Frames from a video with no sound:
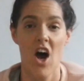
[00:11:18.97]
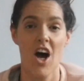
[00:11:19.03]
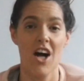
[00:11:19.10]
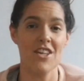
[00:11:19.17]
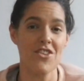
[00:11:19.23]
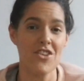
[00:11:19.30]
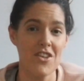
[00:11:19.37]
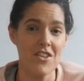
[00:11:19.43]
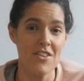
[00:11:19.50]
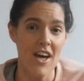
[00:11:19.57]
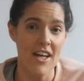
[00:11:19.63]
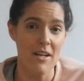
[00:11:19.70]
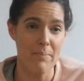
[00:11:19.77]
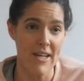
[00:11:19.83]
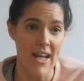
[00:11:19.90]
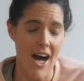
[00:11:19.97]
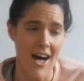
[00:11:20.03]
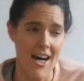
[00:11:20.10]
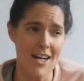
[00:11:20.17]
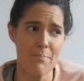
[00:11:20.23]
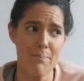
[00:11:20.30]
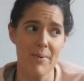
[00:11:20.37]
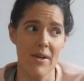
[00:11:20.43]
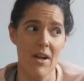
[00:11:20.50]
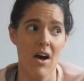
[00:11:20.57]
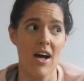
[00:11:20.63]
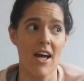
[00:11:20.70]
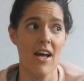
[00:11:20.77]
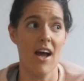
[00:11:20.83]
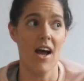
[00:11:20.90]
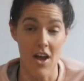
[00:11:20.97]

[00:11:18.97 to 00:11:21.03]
I knew they'd be hard, but I